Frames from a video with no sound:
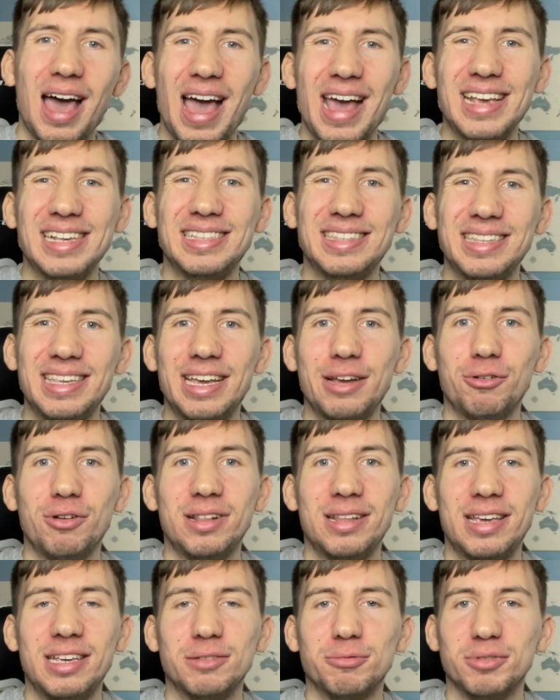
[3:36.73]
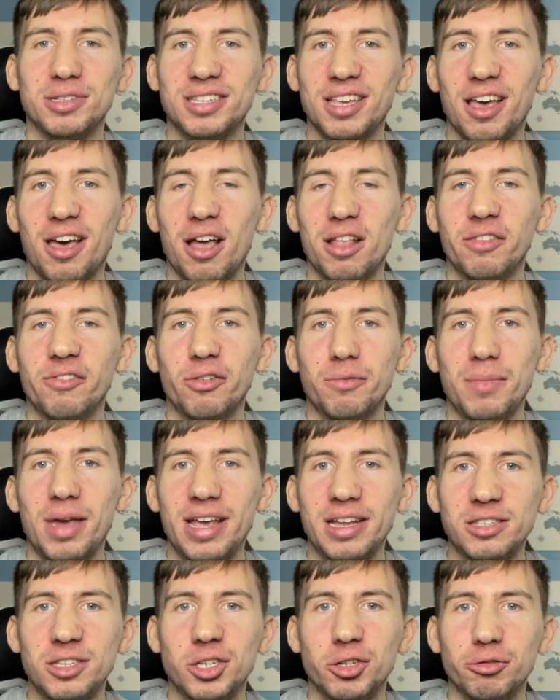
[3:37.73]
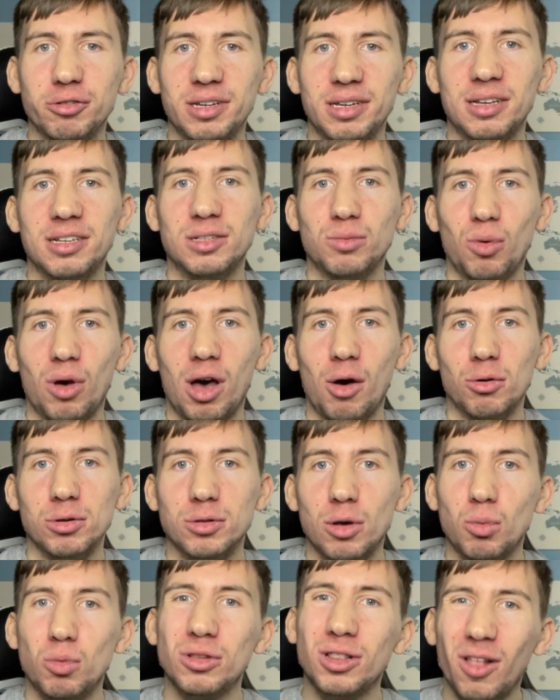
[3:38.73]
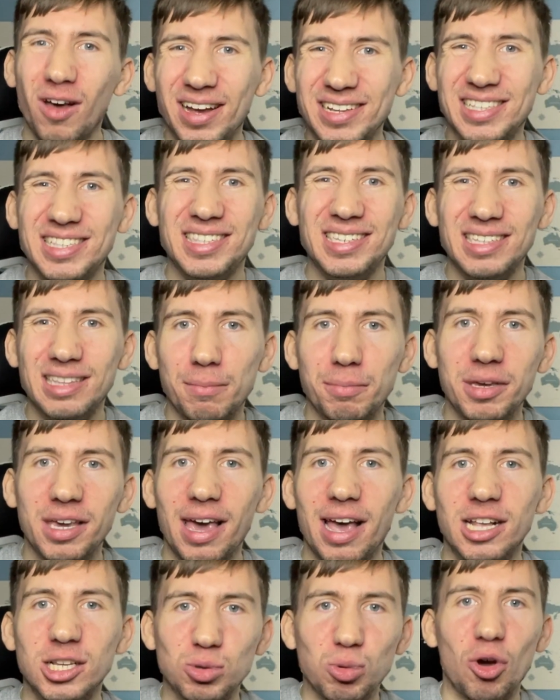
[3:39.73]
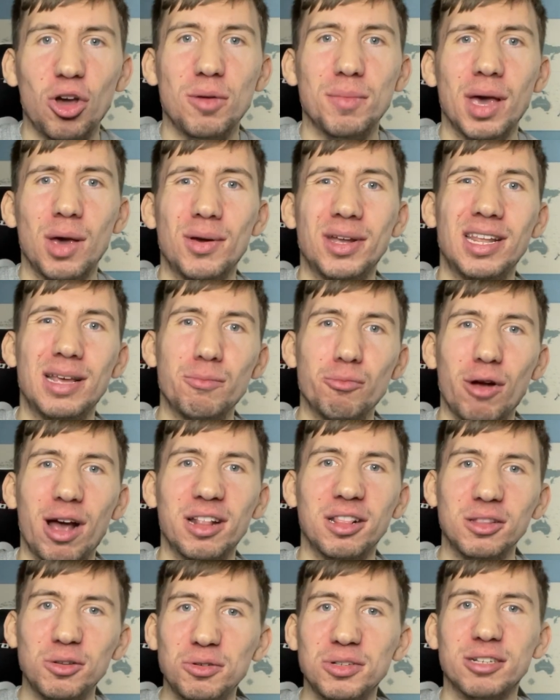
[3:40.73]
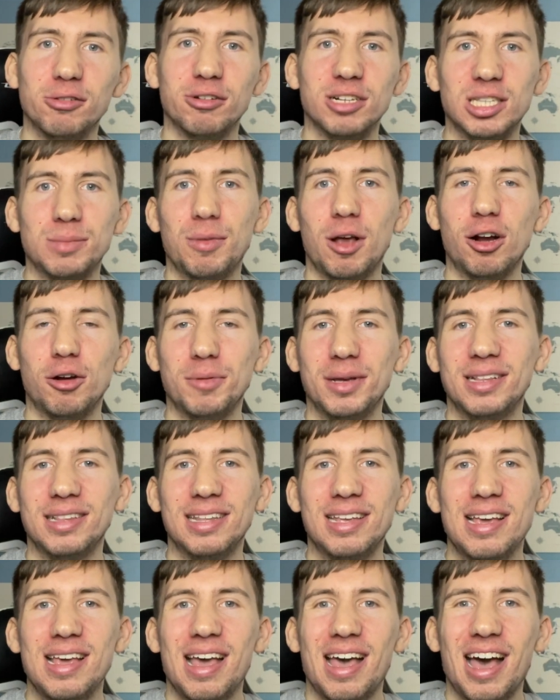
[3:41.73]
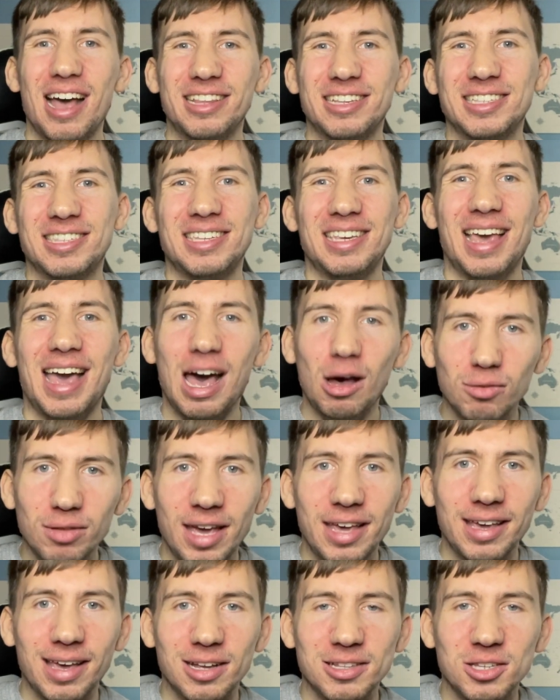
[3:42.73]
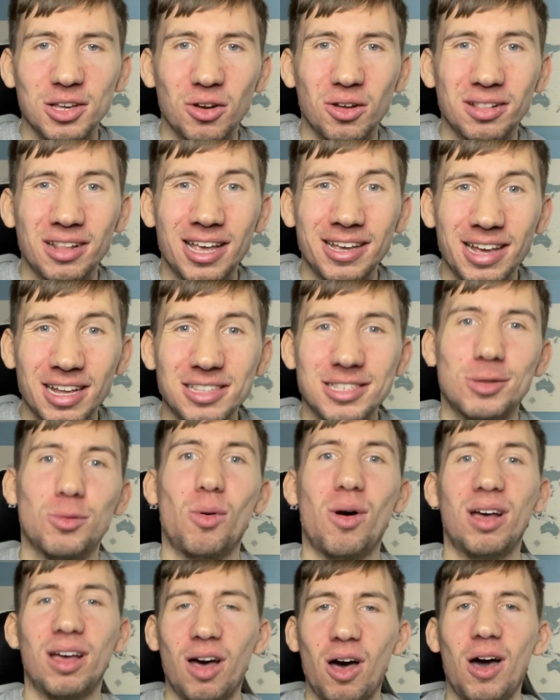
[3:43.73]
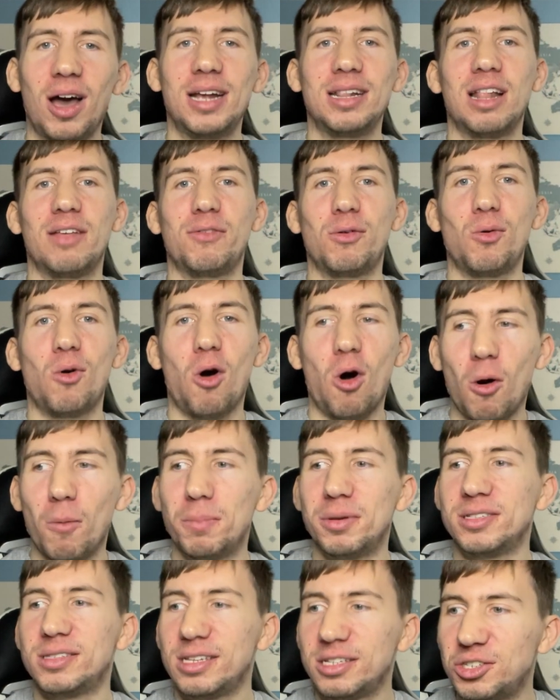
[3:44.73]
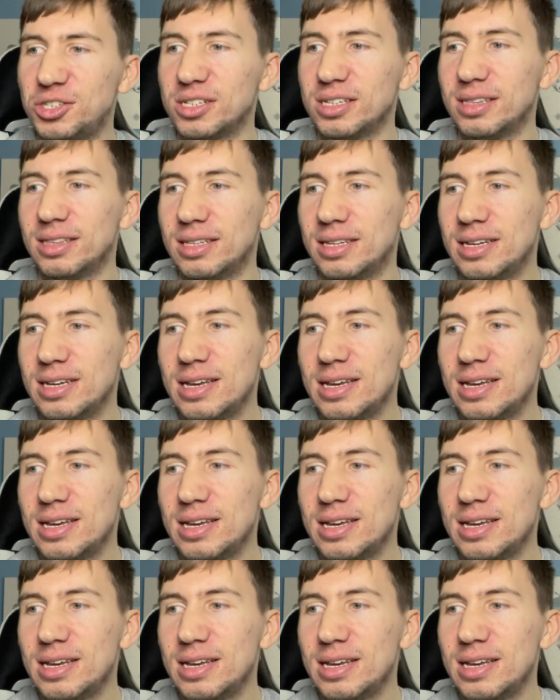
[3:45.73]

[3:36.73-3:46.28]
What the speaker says: is nearing his return from injury as well, so I would like to see the Pierre Duomo and Imran Louza experiment to see how they get on against quite high level opposition.